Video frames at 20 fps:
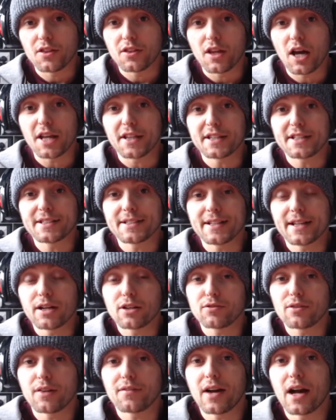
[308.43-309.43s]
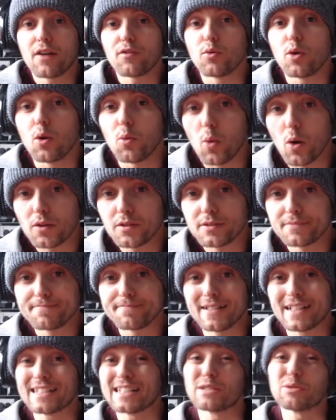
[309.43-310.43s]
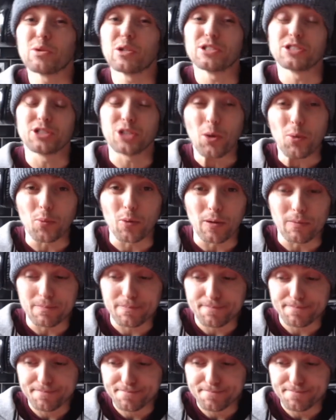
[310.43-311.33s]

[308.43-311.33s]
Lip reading: at the end of the day, I'd rather have what I want instead of what I don't want.